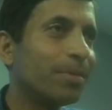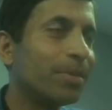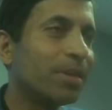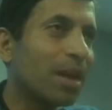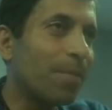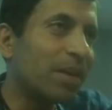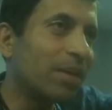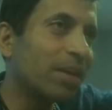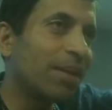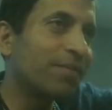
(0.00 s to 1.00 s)
The
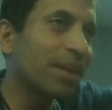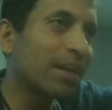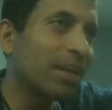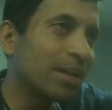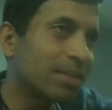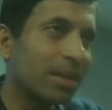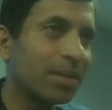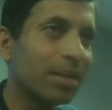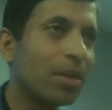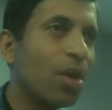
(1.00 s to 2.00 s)
commander gives a clear
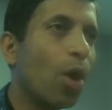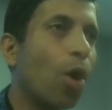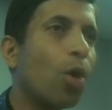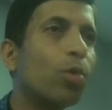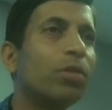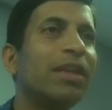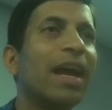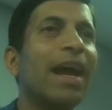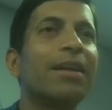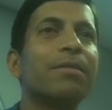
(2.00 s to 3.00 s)
signal, all the
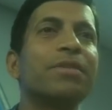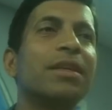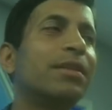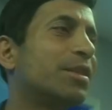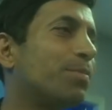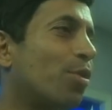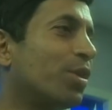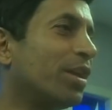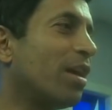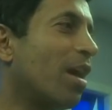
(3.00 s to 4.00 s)
atoms in this
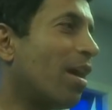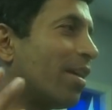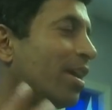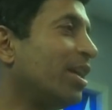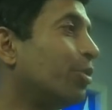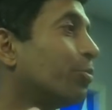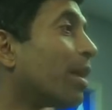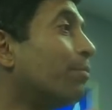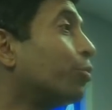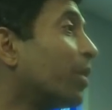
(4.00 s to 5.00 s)
body are ready to
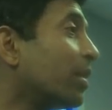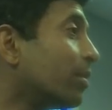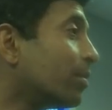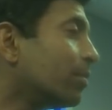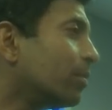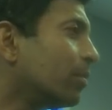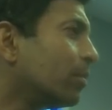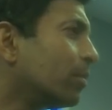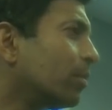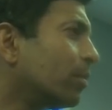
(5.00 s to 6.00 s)
come together.
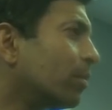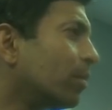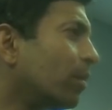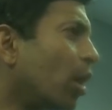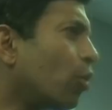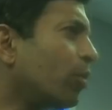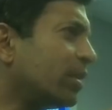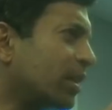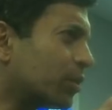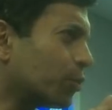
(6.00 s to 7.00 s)
Now, is
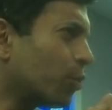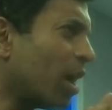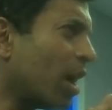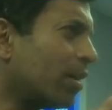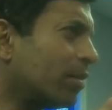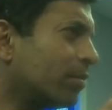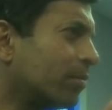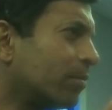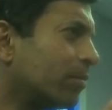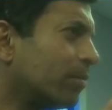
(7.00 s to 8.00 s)
it so hard
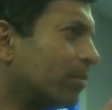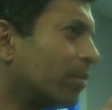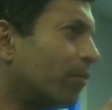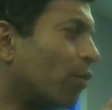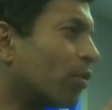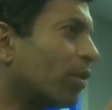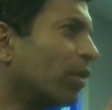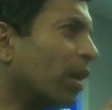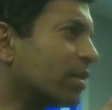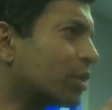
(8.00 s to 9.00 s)
for
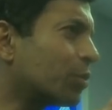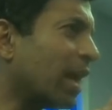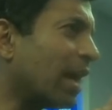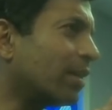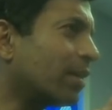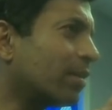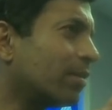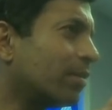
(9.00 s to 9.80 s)
us to gather?